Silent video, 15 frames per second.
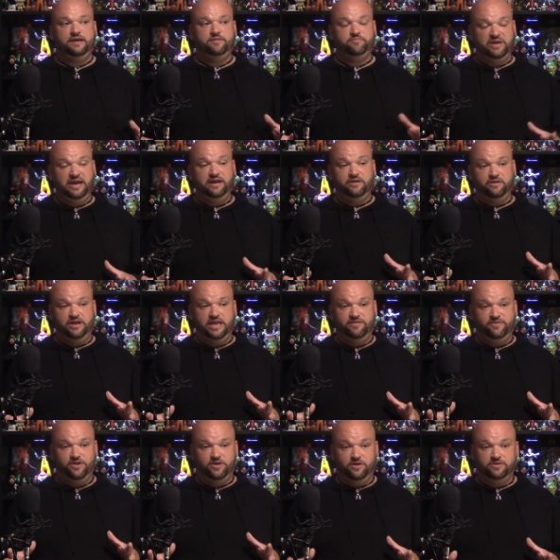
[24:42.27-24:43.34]
And Banner
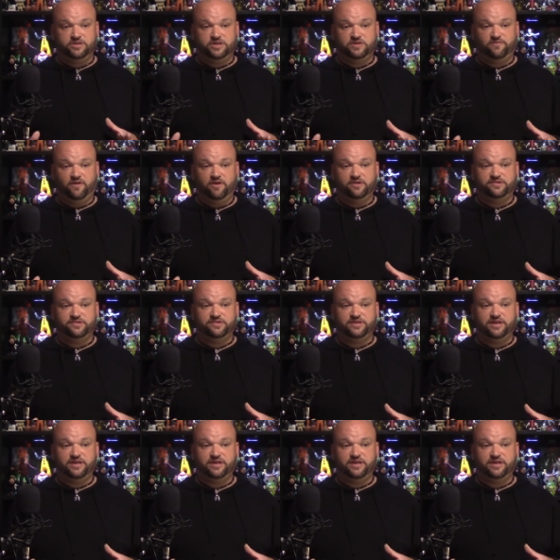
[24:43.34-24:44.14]
even goes as far as to